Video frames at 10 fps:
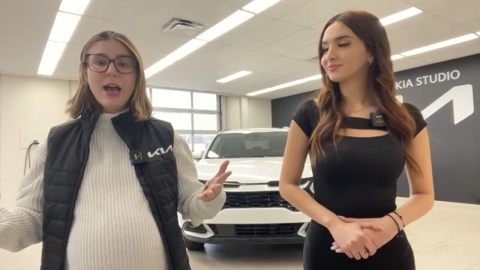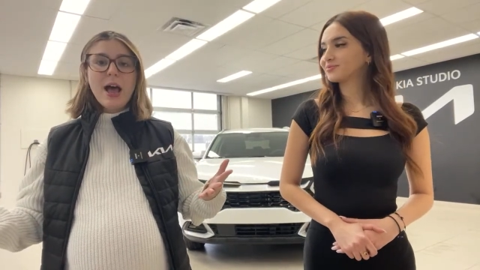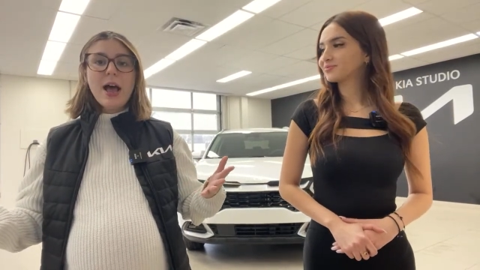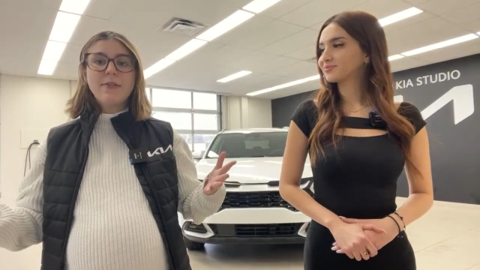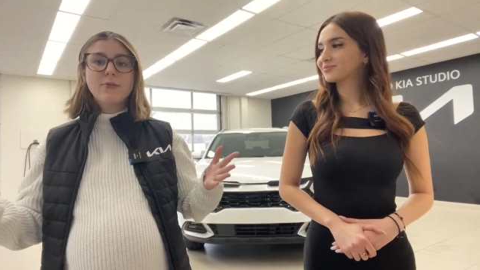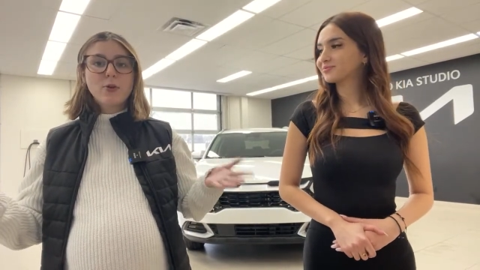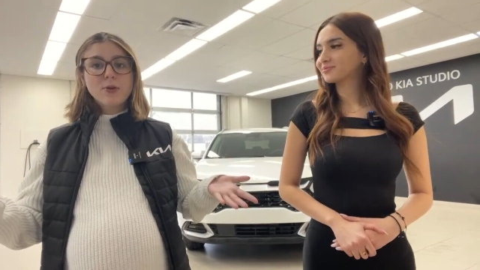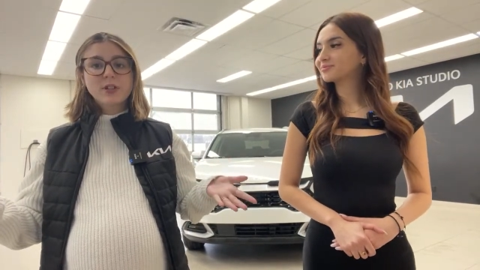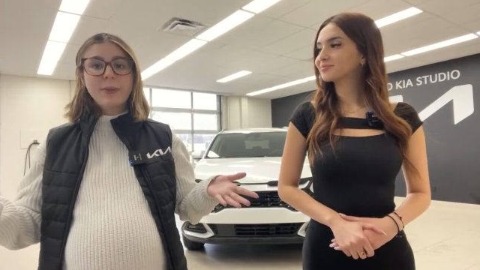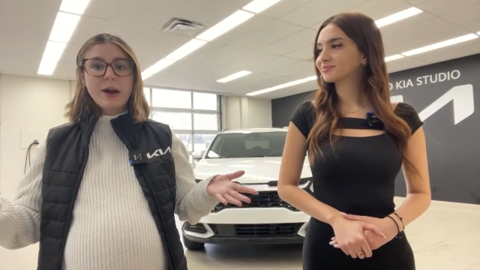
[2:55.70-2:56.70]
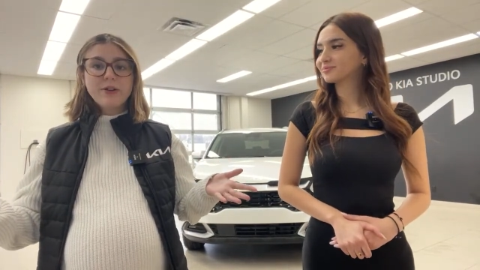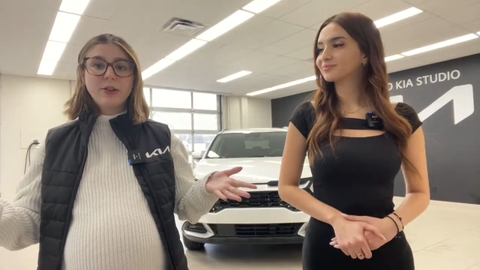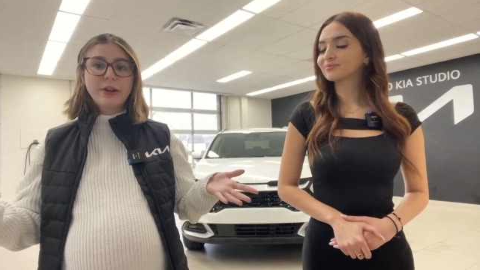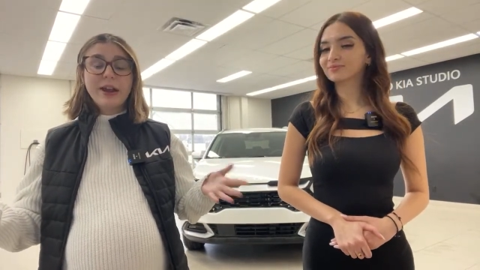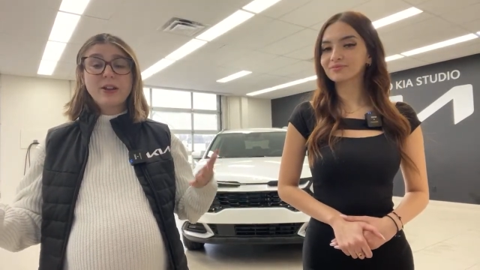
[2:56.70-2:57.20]
Speaker 1: Uh, for horsepower, you're
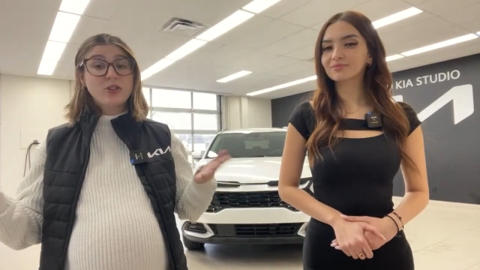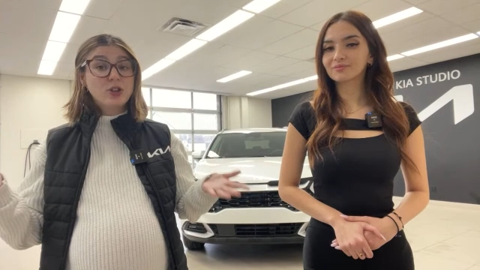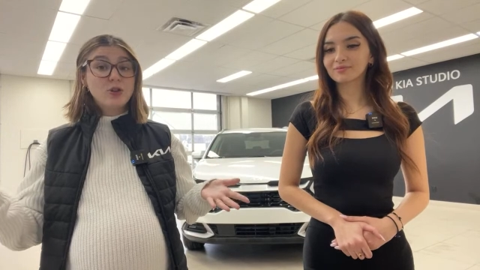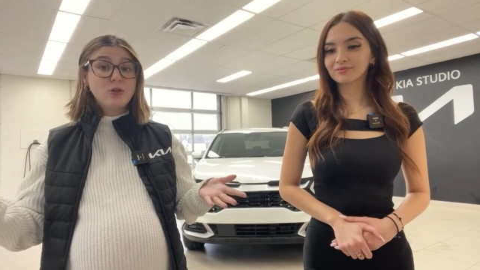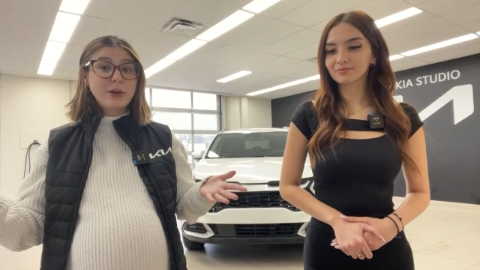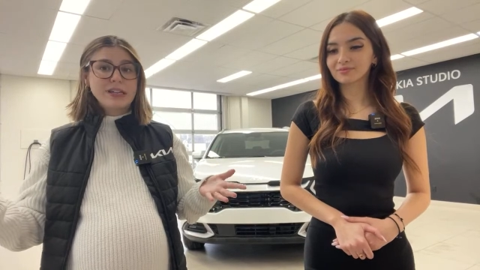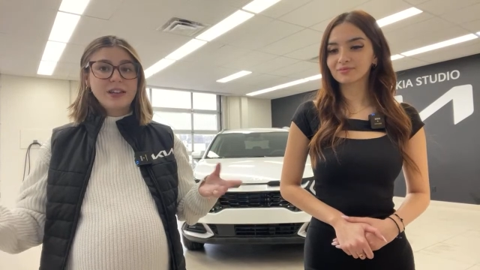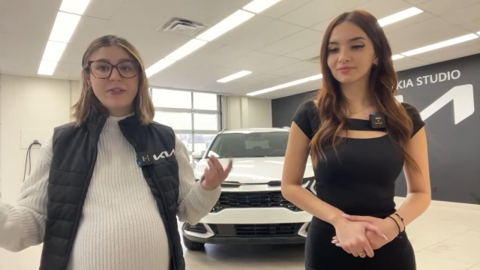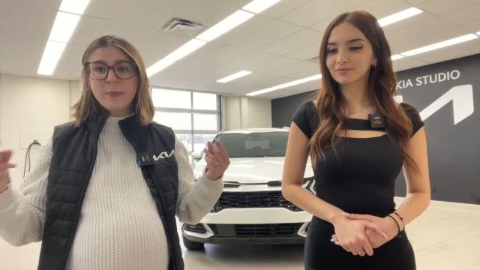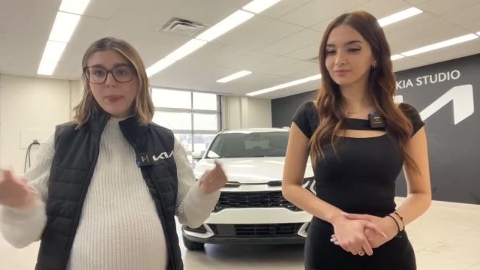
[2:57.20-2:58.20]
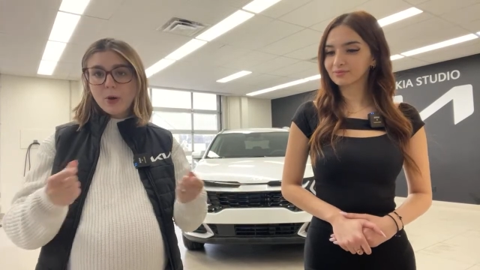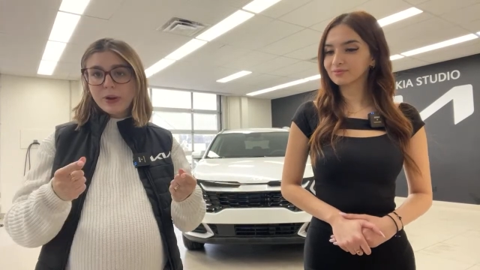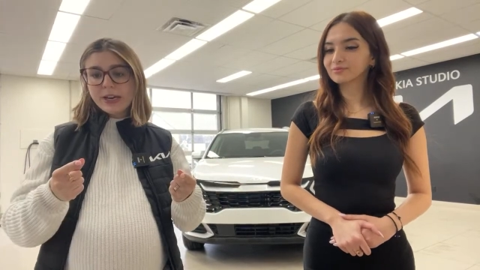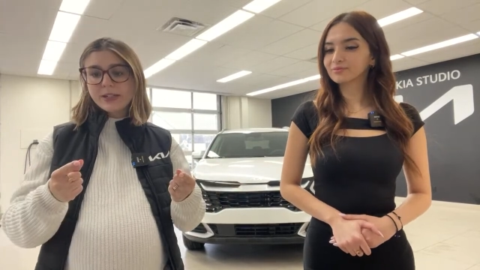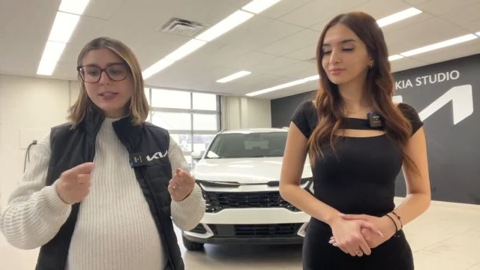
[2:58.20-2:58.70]
looking at 227
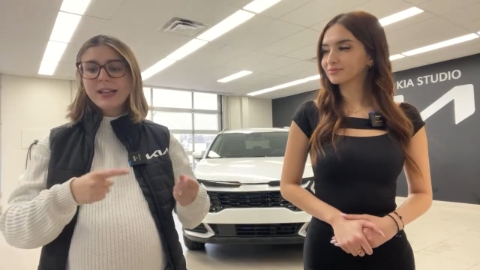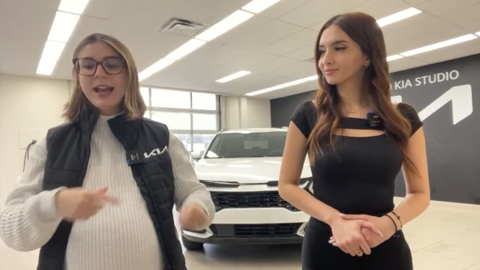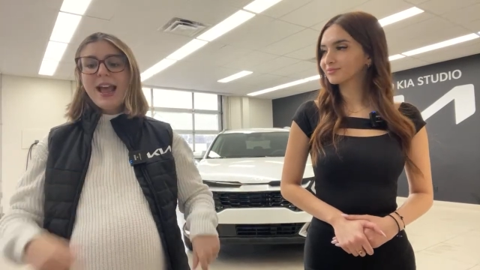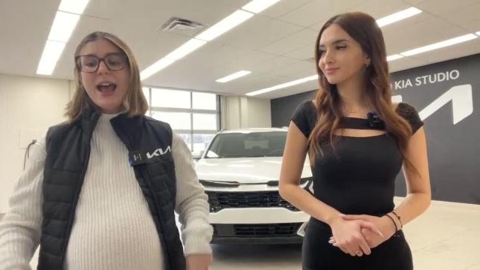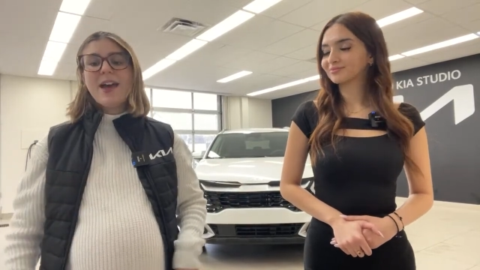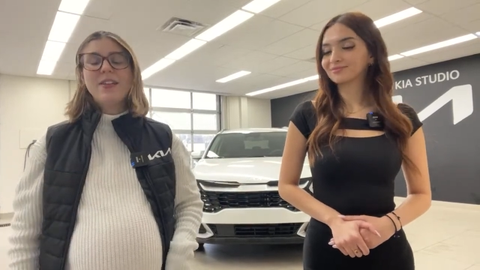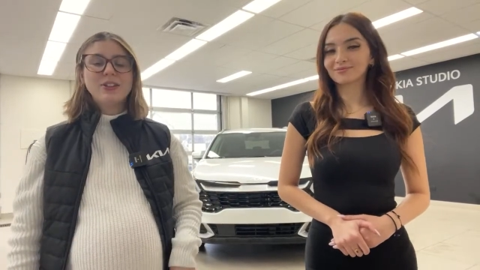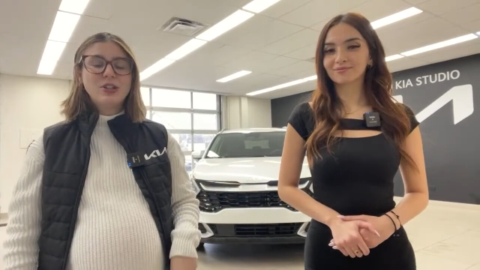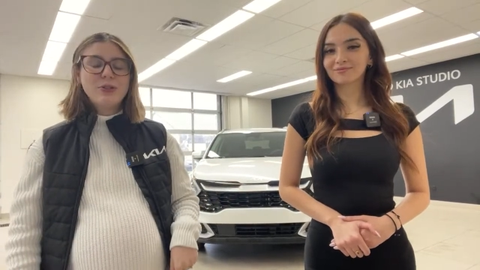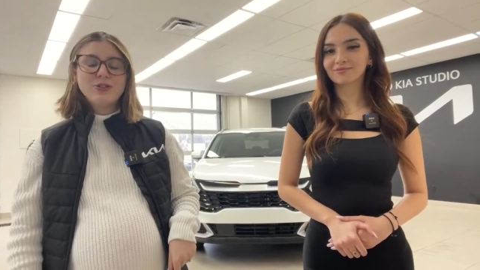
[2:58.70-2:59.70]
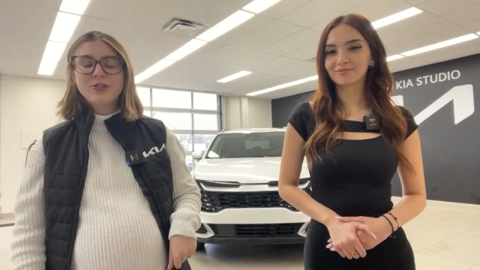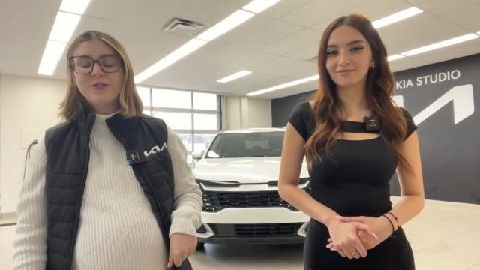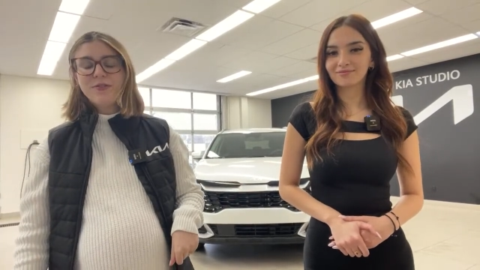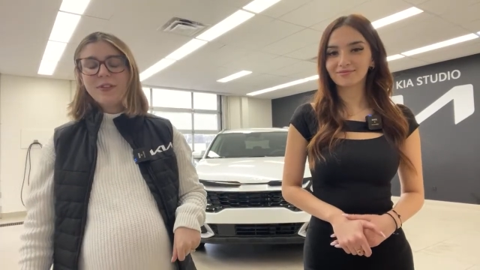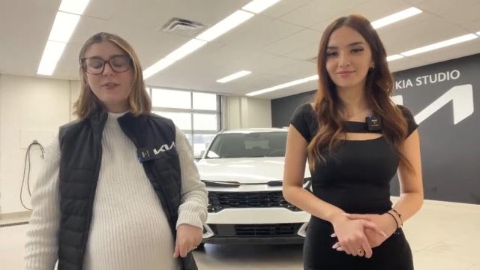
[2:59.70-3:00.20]
ponies and then
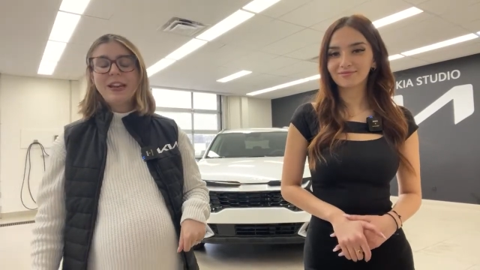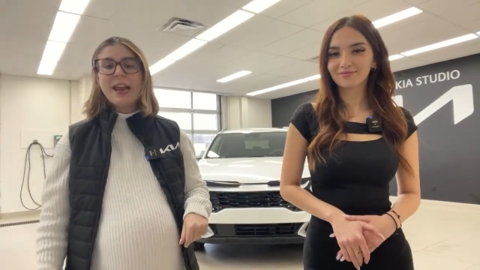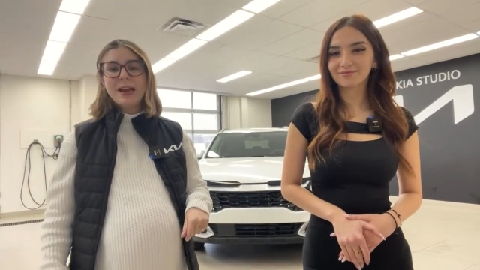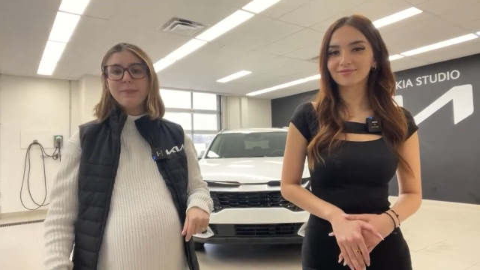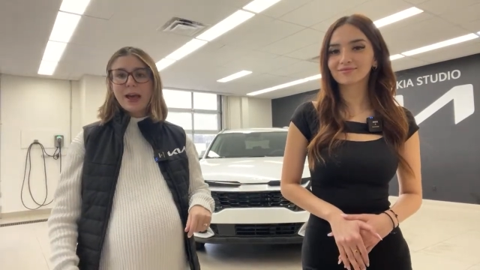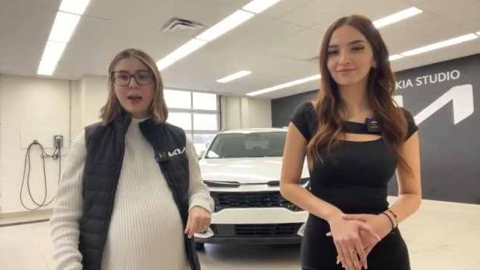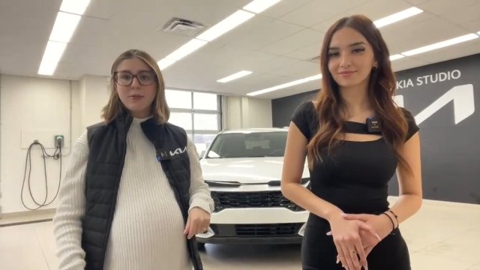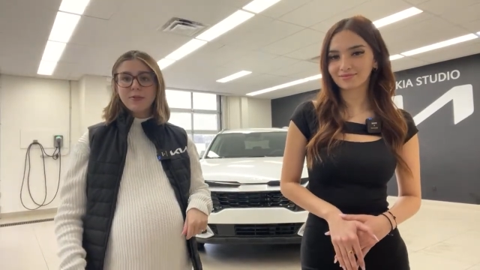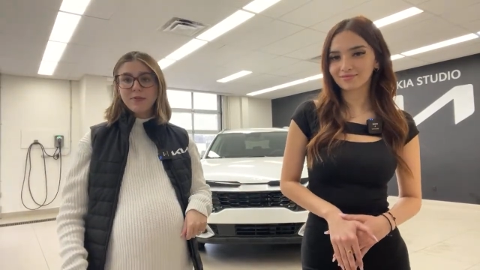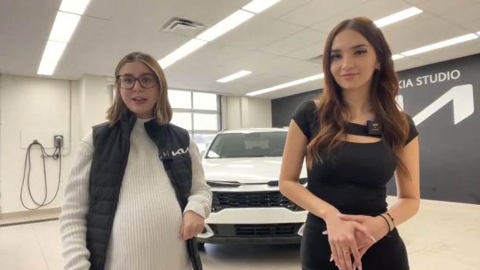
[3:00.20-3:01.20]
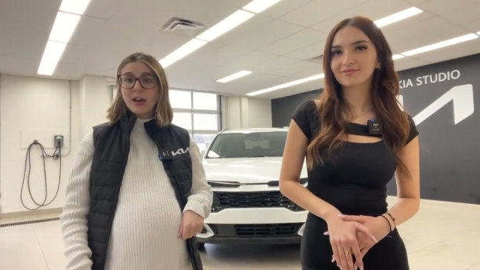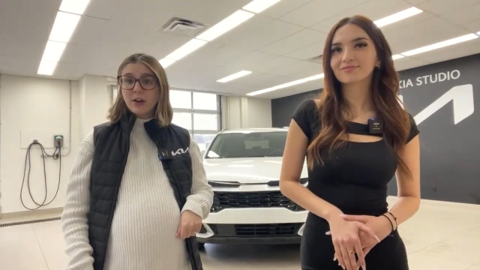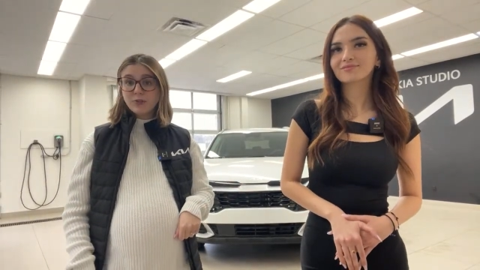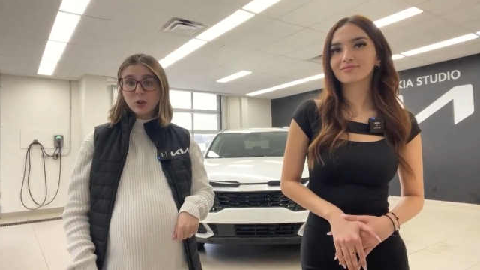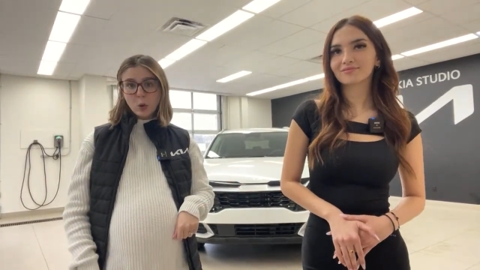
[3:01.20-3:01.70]
258 pound feet
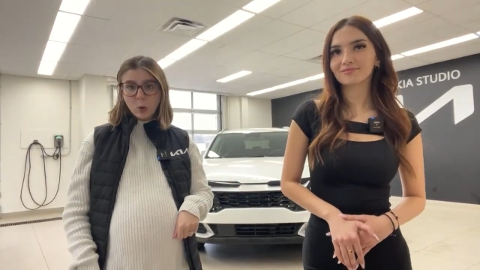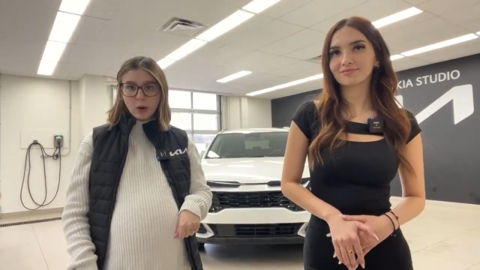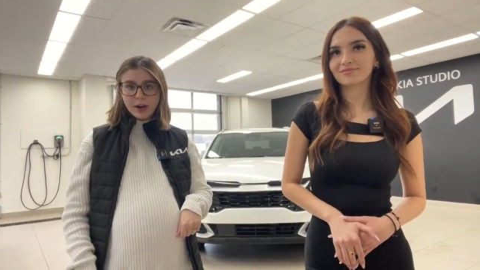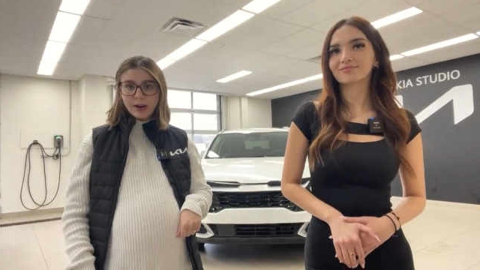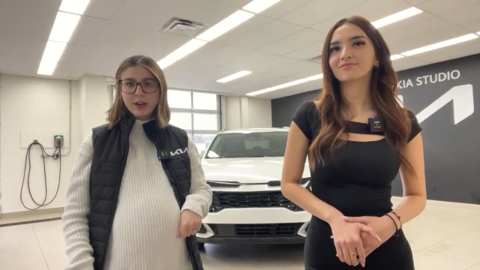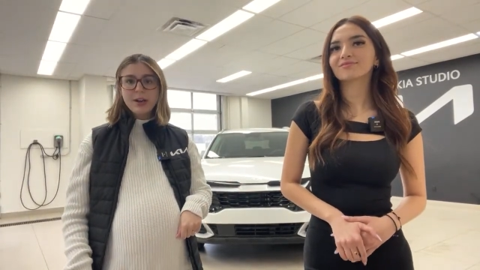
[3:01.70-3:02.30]
of torque.